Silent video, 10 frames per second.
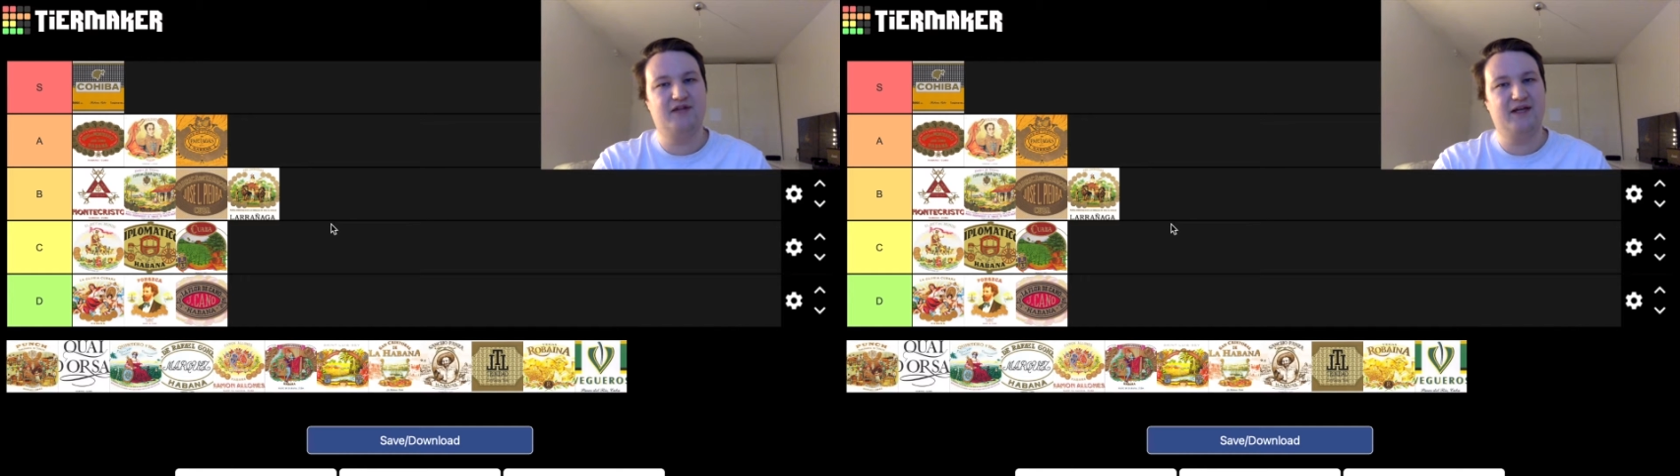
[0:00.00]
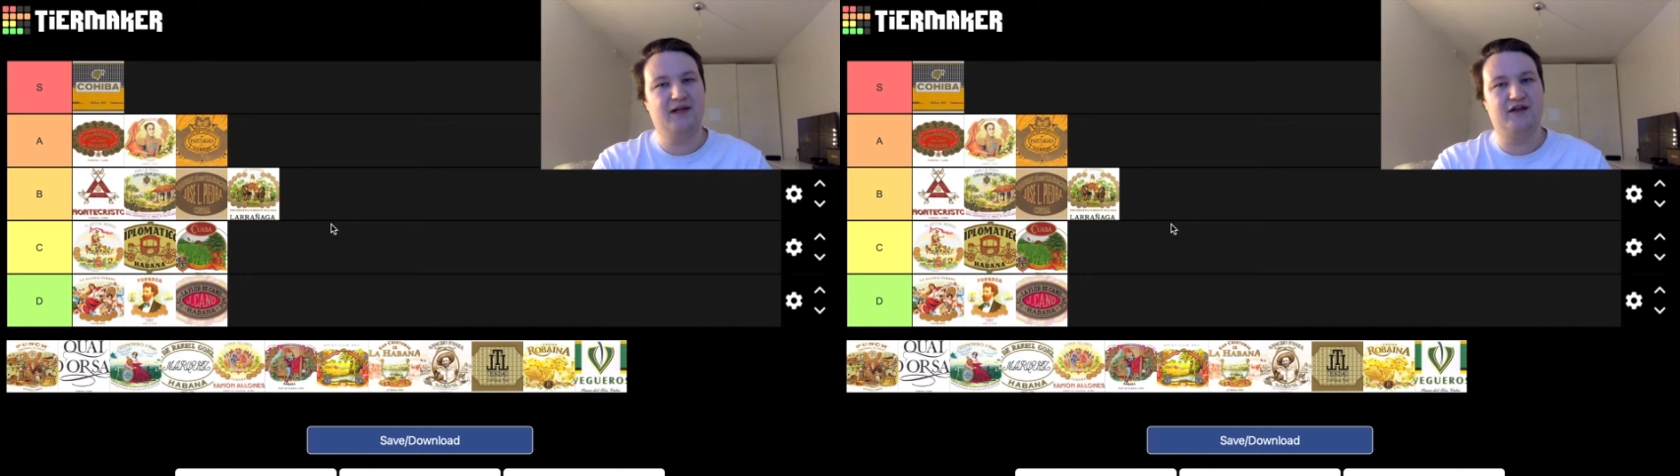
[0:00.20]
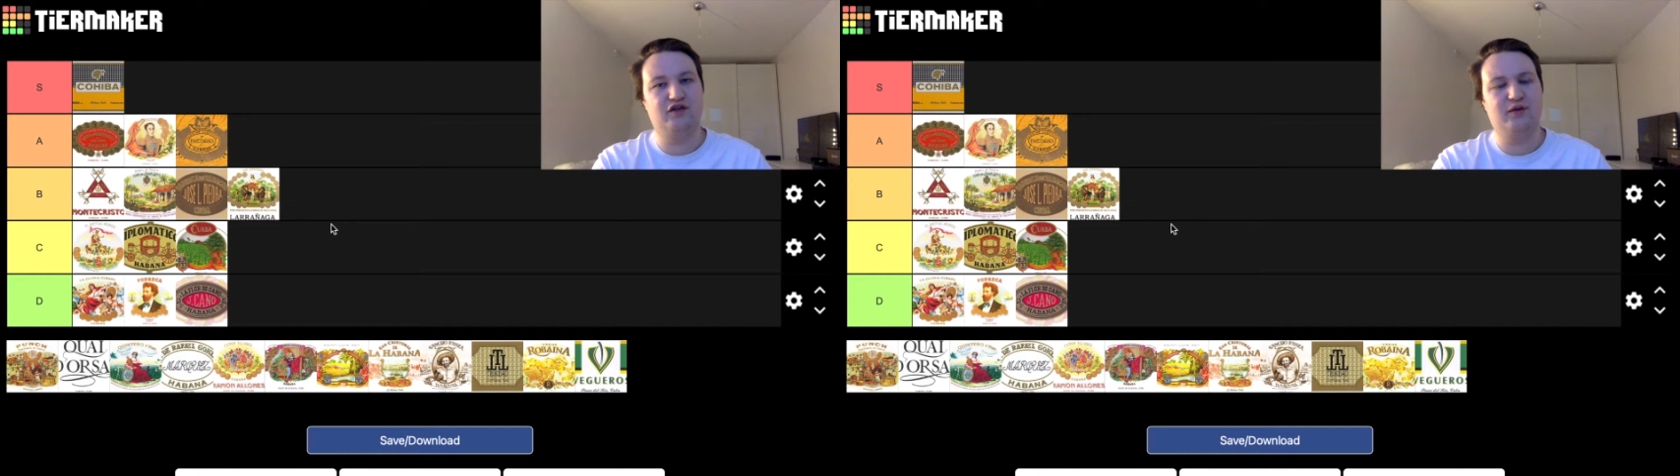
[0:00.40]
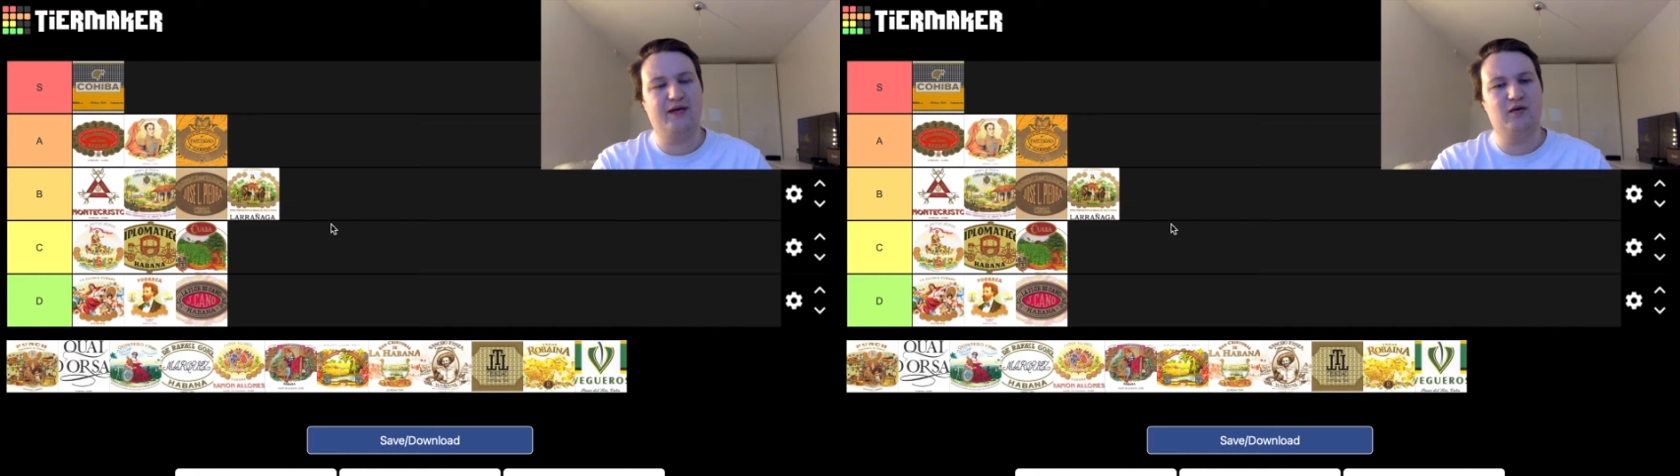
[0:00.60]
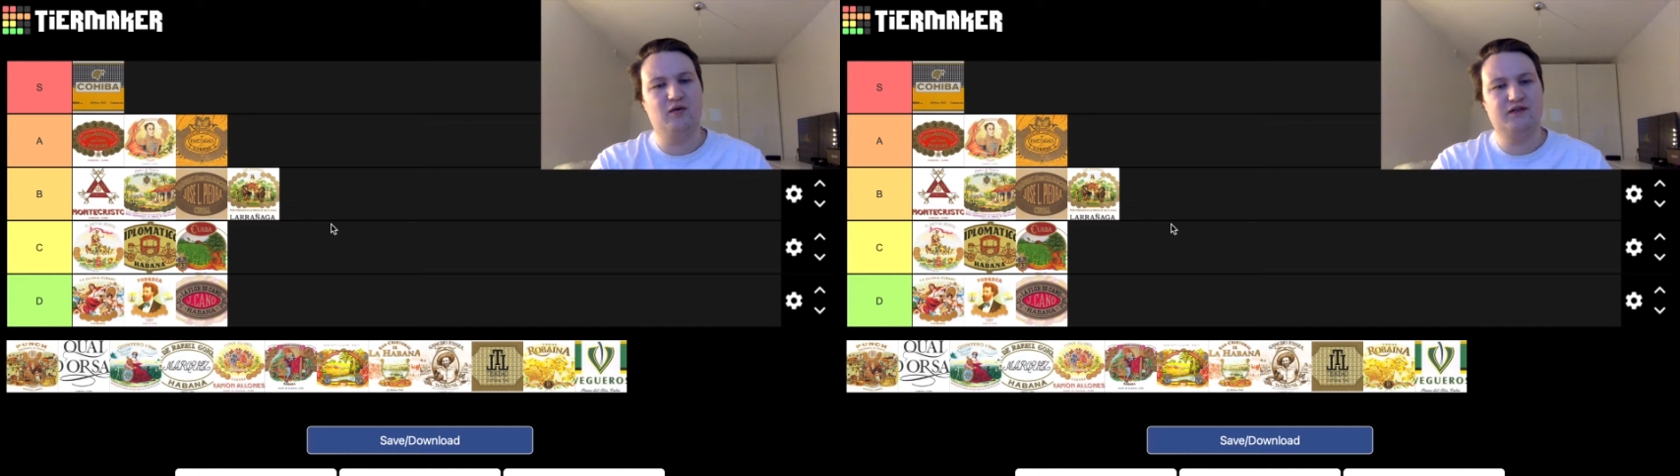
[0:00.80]
They get like
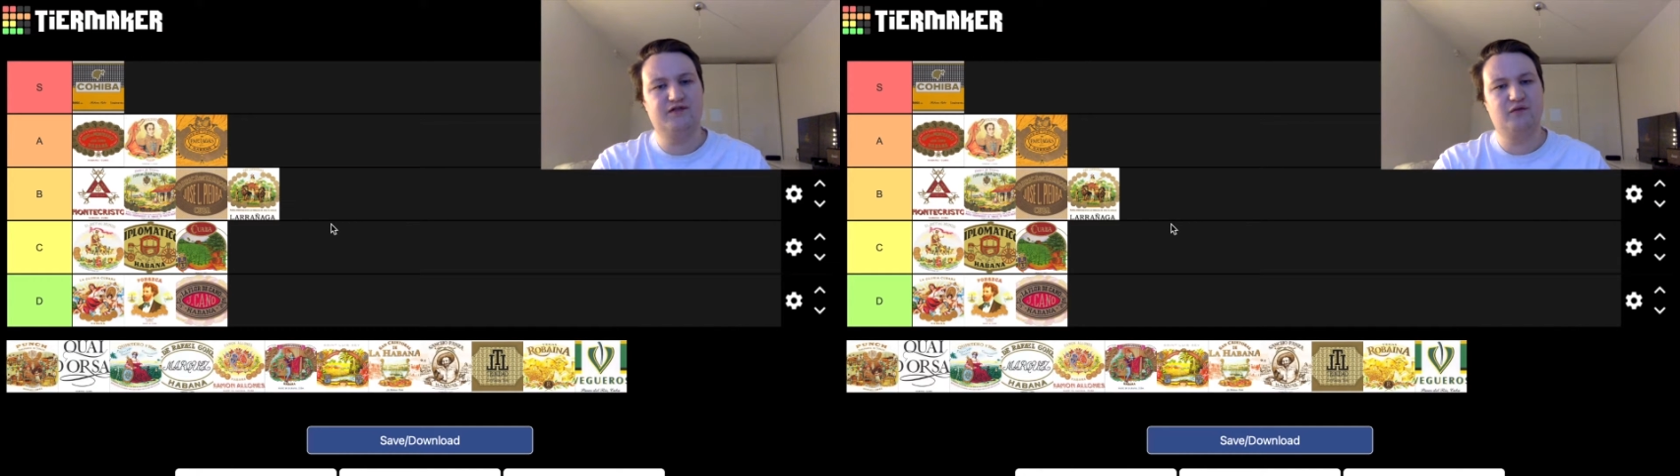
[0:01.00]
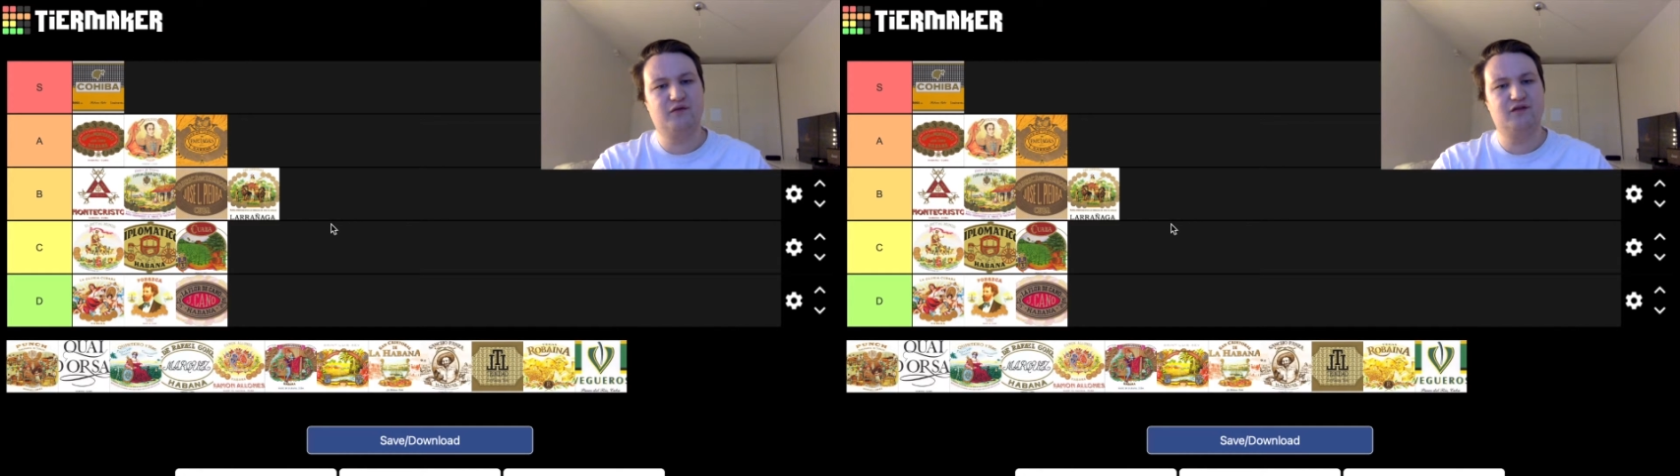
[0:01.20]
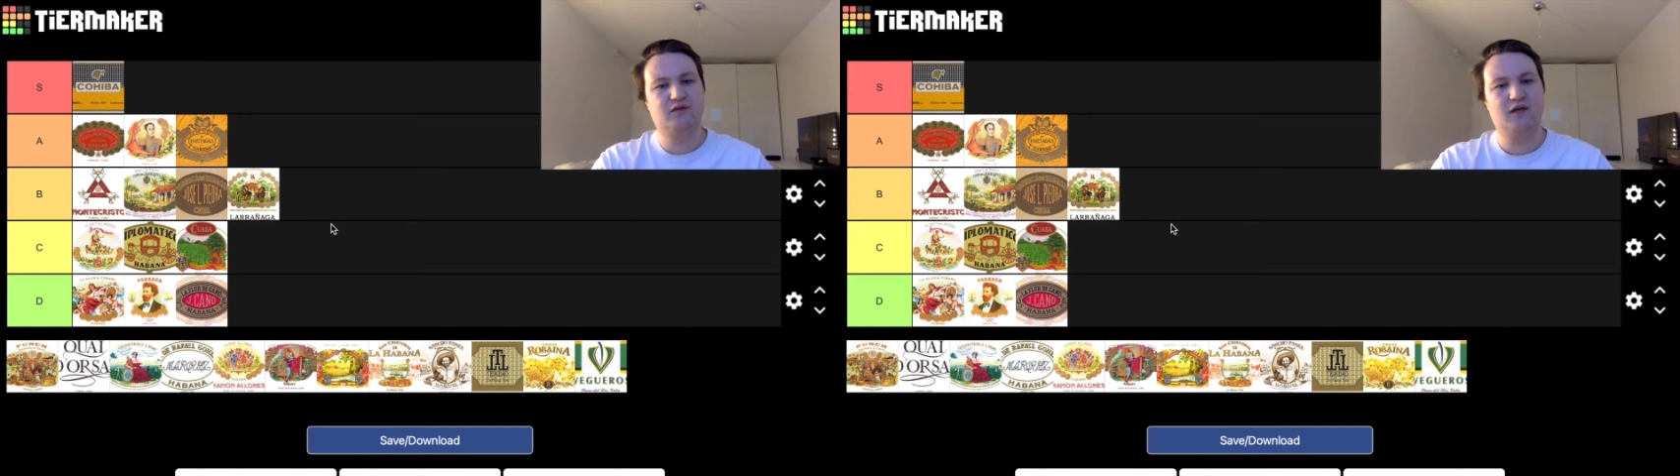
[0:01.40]
UK ones every once in a